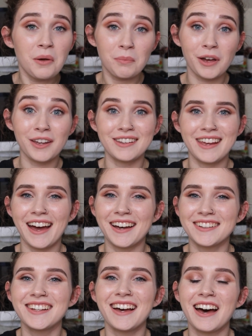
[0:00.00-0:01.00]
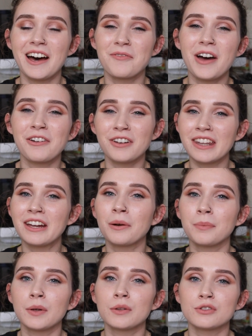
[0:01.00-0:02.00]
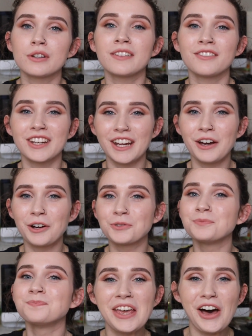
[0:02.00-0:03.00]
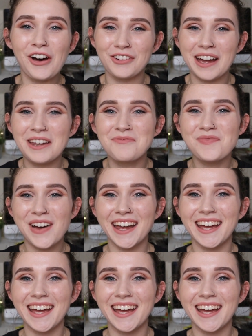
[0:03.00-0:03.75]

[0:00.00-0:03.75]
but yeah, I really hope you enjoyed the video. Alright, bye